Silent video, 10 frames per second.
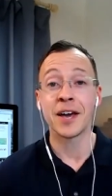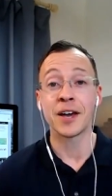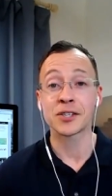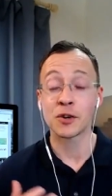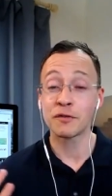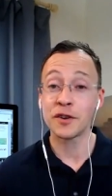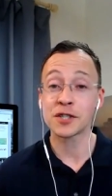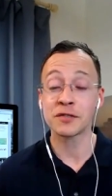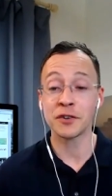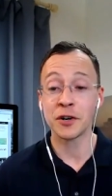Uh, so,
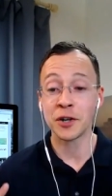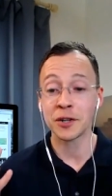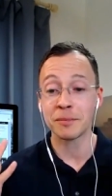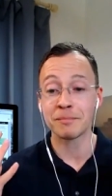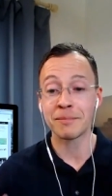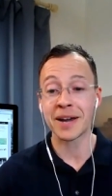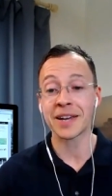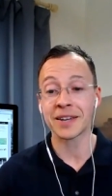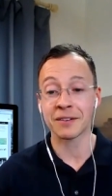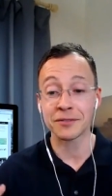first of all,
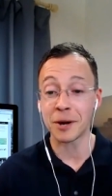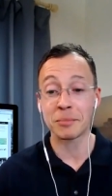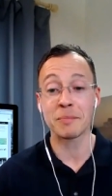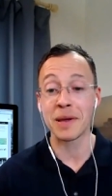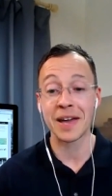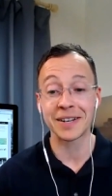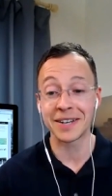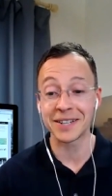Mike, I've not prepared an